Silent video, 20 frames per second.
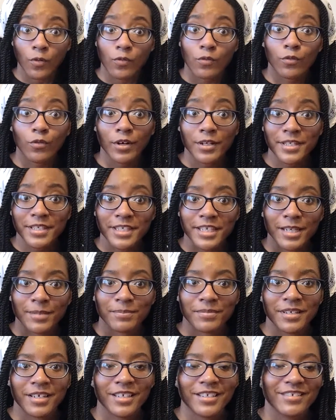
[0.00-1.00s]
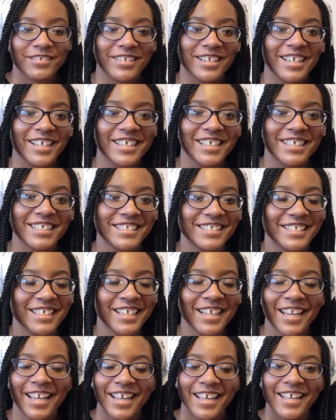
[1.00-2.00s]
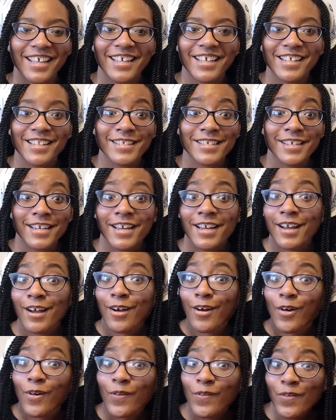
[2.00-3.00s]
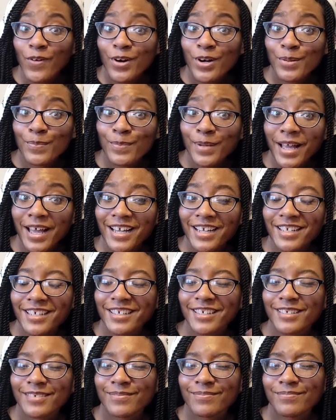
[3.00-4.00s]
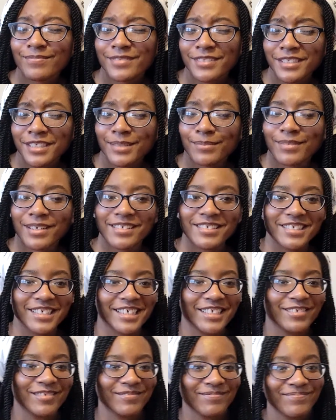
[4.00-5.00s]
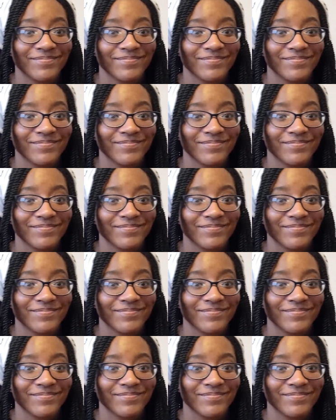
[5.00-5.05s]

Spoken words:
What's up, you guys? And welcome back to my channel.